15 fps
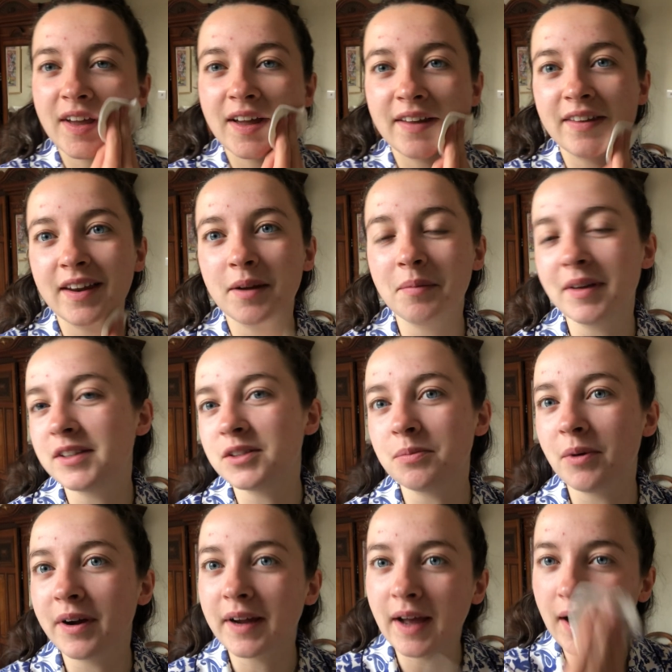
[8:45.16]
and then it makes you
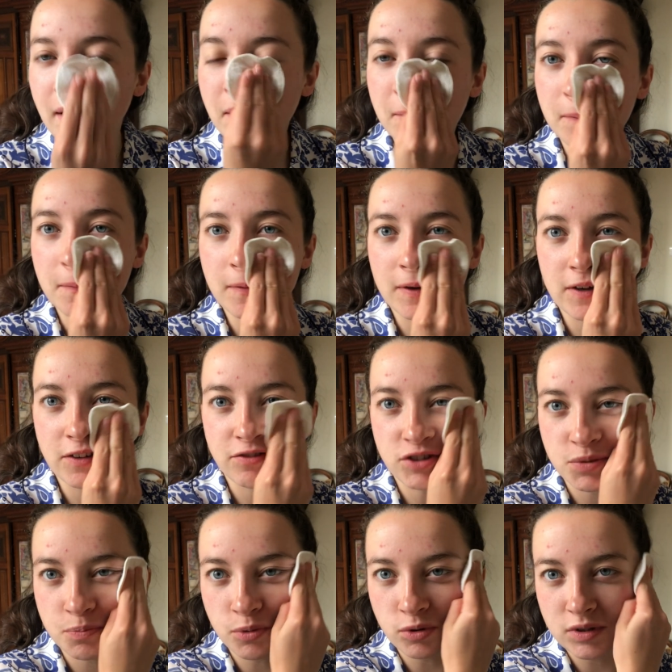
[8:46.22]
break out, then you've
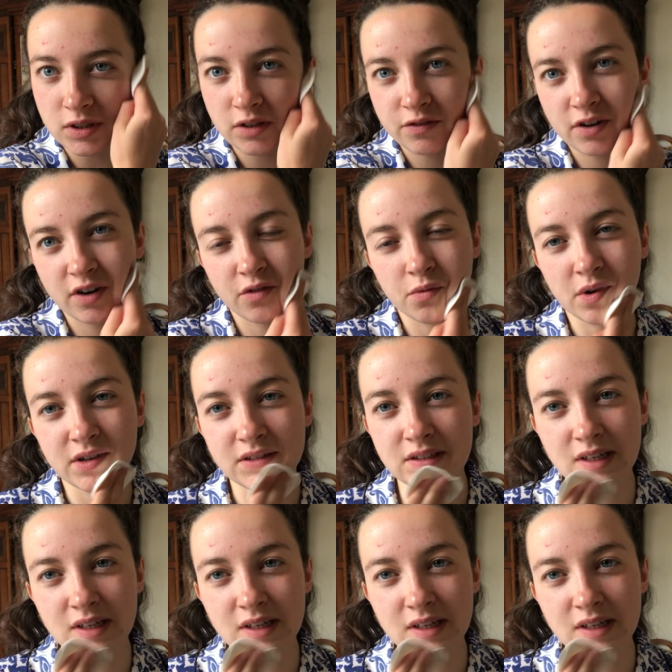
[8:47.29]
just bought it and you've kind of wasted